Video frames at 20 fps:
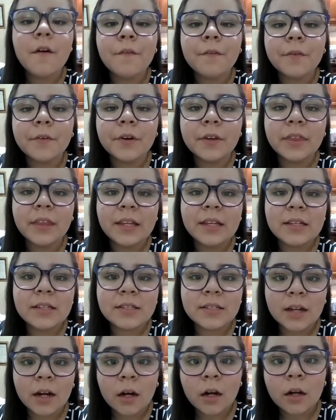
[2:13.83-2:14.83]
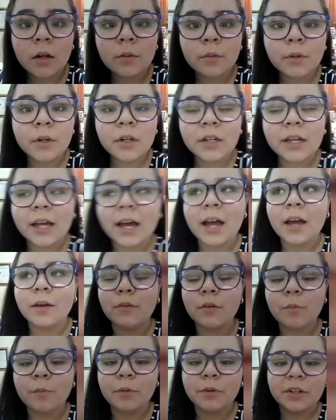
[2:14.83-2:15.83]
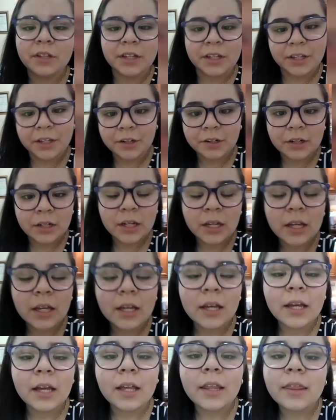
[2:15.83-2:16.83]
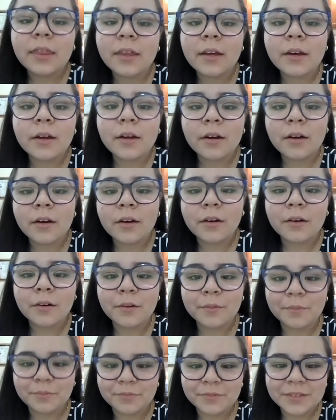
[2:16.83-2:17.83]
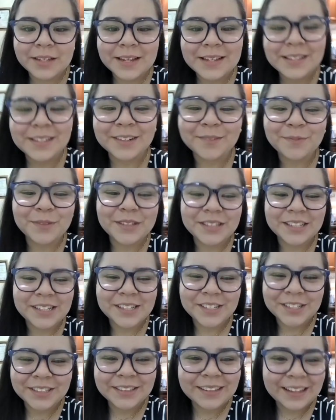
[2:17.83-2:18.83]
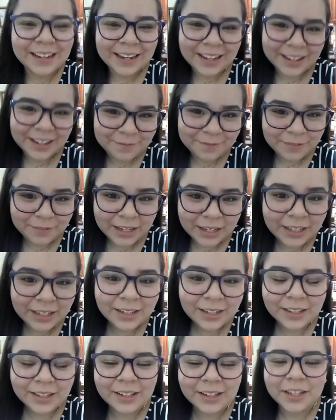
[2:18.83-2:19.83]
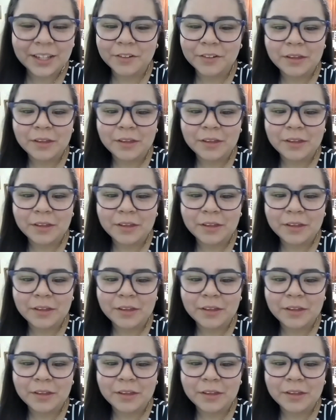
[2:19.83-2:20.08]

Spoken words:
for this artwork, I will put here the interpretation that I made here